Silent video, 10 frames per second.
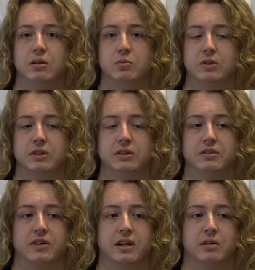will
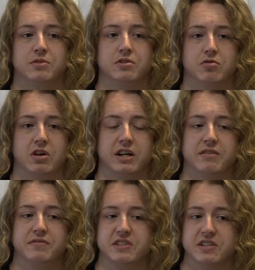sort of help to
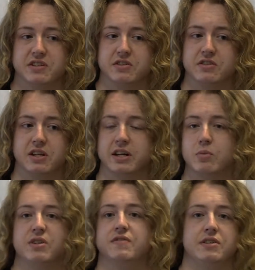drive decisions like
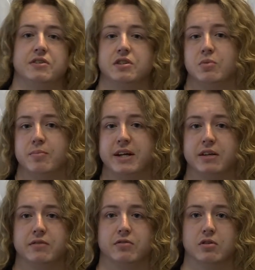which feature should we make
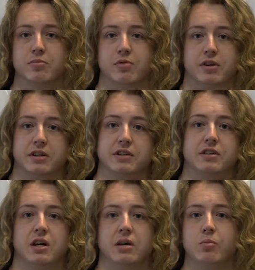for a
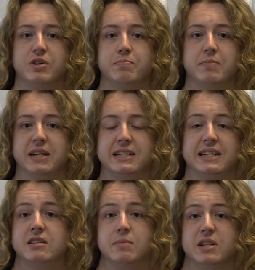product, which big
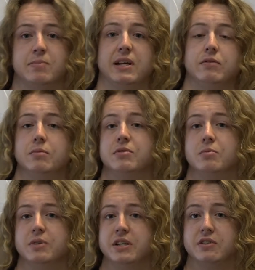database platform
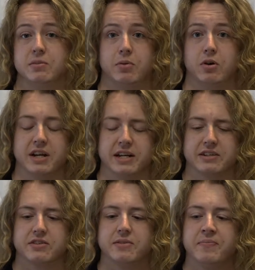should we support
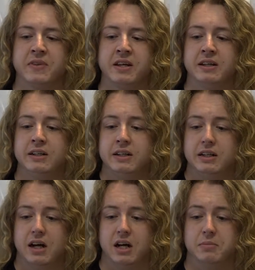next.
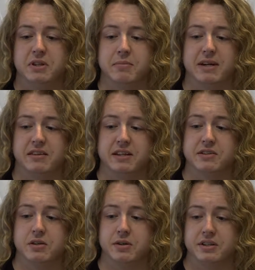But the main thing
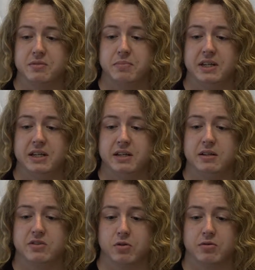is going to be
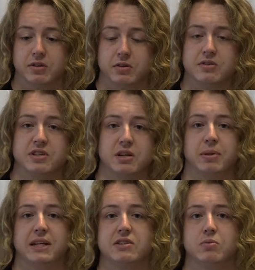storing those in a
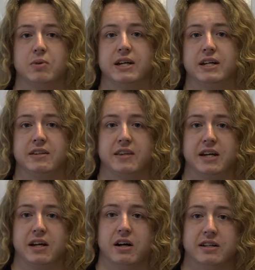place where
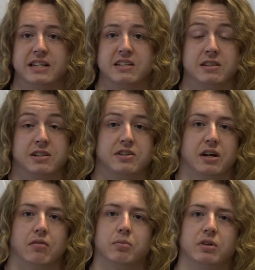they are easily
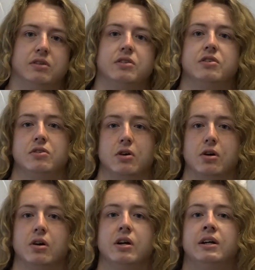shareable. So